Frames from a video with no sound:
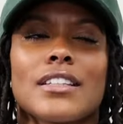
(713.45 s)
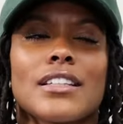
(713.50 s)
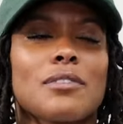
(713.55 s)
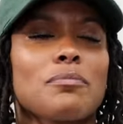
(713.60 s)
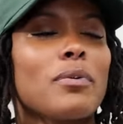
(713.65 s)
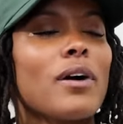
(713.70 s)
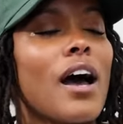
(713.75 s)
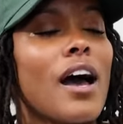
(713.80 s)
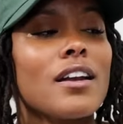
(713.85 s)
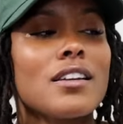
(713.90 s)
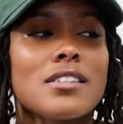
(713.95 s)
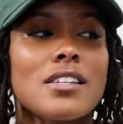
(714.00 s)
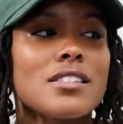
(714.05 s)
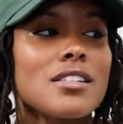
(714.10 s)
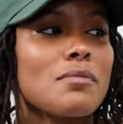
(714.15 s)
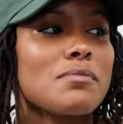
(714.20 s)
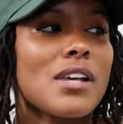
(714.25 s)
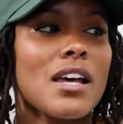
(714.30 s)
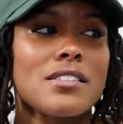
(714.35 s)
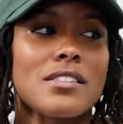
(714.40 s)
but honestly,
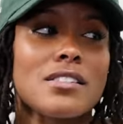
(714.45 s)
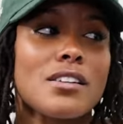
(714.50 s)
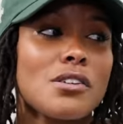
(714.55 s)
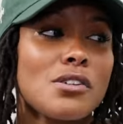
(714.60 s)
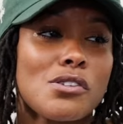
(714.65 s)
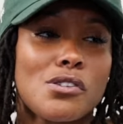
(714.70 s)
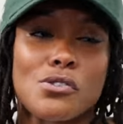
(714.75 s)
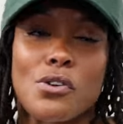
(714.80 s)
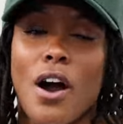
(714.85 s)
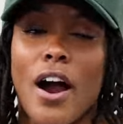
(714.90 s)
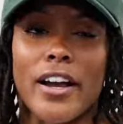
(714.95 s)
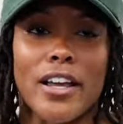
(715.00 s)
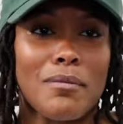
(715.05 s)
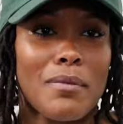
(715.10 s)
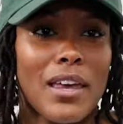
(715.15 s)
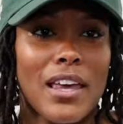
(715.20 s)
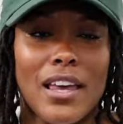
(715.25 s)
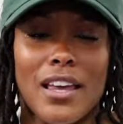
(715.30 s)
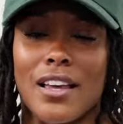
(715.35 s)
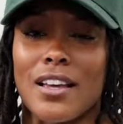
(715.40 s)
sometimes it turns into an
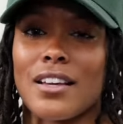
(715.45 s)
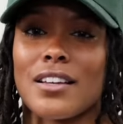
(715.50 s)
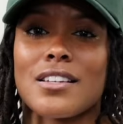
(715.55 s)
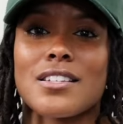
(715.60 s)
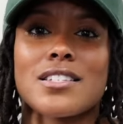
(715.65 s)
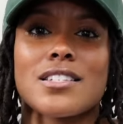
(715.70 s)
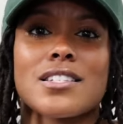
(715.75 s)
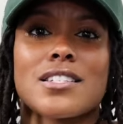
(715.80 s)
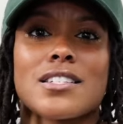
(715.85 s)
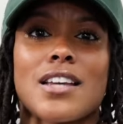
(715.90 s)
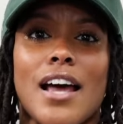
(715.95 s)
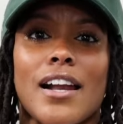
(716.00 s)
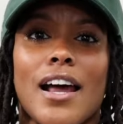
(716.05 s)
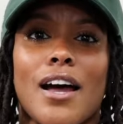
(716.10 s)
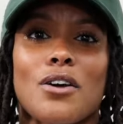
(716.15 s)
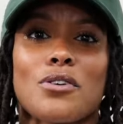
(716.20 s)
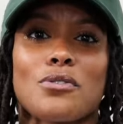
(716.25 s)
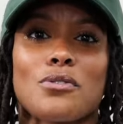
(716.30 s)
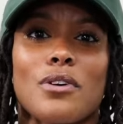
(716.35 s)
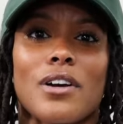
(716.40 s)
argument. Shout
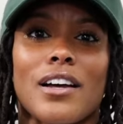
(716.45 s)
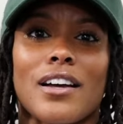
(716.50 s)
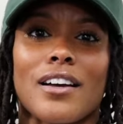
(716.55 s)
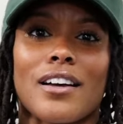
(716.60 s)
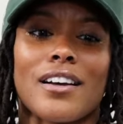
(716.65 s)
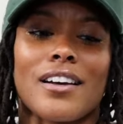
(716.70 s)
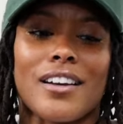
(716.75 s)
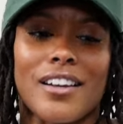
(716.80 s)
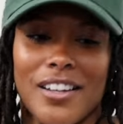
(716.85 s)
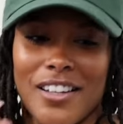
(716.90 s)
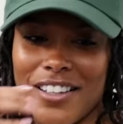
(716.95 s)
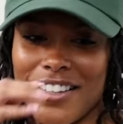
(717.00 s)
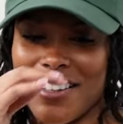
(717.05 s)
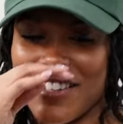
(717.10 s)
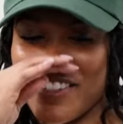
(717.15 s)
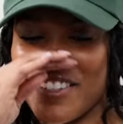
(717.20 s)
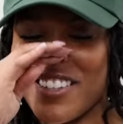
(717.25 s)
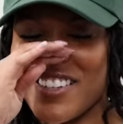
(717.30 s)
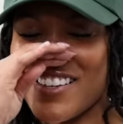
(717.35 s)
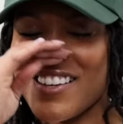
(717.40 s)
out uh,
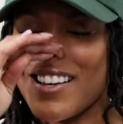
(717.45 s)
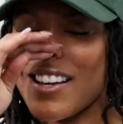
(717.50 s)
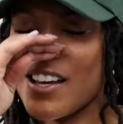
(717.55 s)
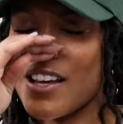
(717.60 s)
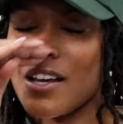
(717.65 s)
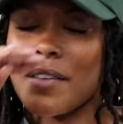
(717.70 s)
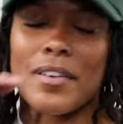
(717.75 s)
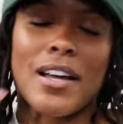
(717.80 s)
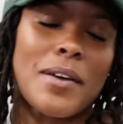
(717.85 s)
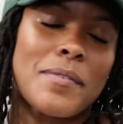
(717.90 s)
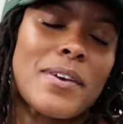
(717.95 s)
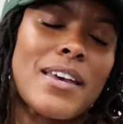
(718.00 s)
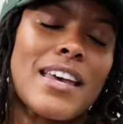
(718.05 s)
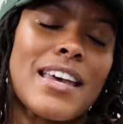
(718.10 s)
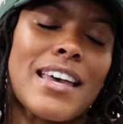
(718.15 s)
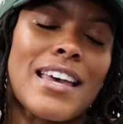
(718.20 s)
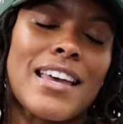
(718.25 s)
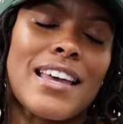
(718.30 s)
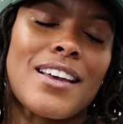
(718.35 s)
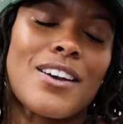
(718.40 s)
my
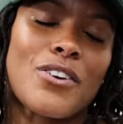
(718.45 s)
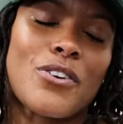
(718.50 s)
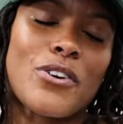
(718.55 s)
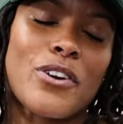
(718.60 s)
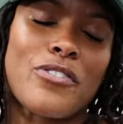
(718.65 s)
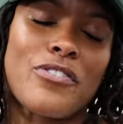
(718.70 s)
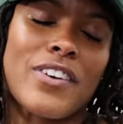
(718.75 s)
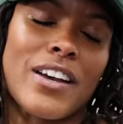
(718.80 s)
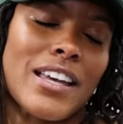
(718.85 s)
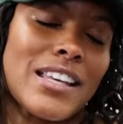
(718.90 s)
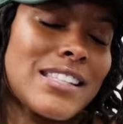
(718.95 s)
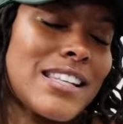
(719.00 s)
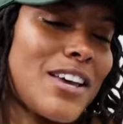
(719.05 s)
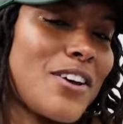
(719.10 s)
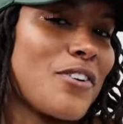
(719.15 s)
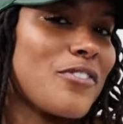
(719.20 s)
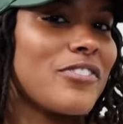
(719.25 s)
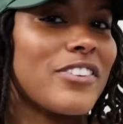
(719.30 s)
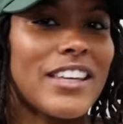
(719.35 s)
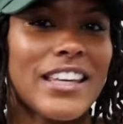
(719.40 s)
man, who the fuck is
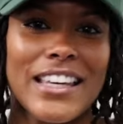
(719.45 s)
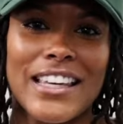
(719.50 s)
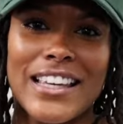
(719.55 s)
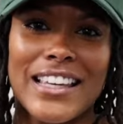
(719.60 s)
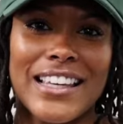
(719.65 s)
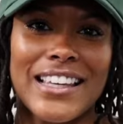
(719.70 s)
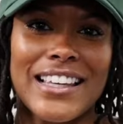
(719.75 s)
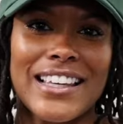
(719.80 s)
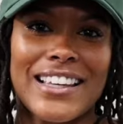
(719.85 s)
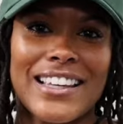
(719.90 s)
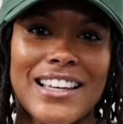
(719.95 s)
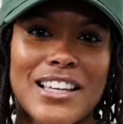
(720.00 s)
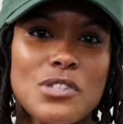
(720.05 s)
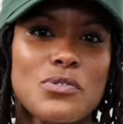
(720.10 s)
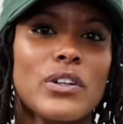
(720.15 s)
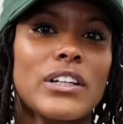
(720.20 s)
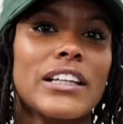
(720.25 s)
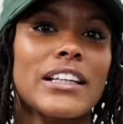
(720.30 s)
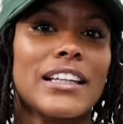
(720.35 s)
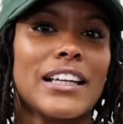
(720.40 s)
L V? It's really